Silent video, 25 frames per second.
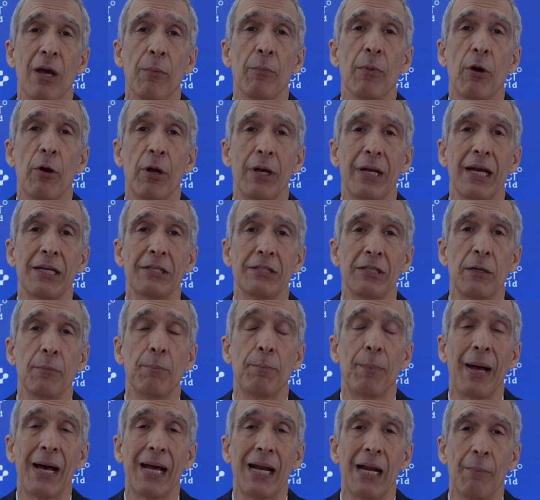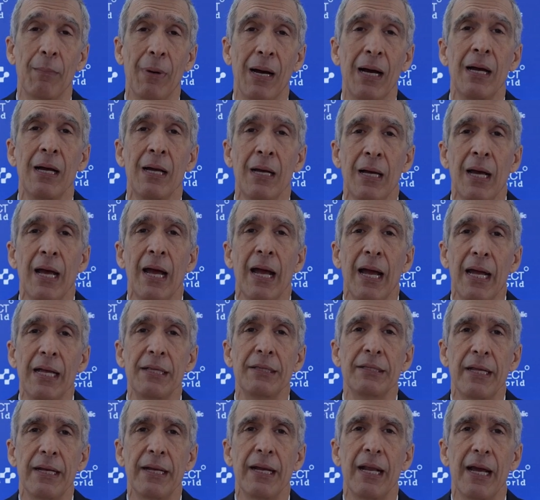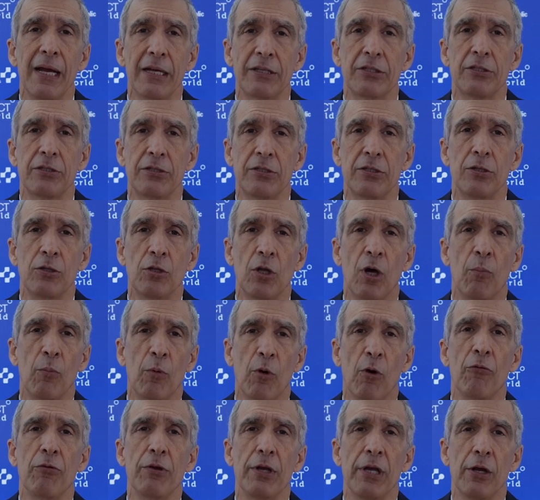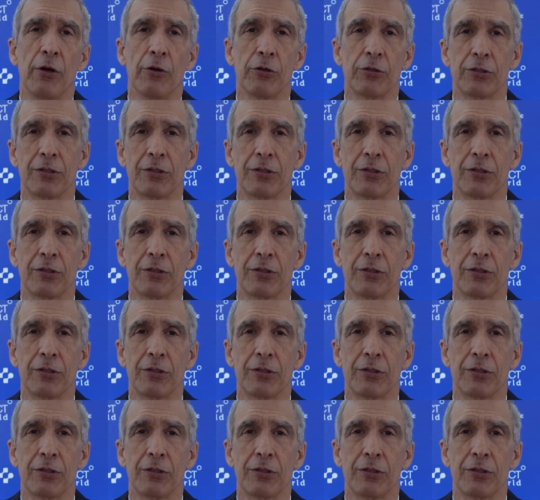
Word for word: the Americas in Panama, in the next number of years.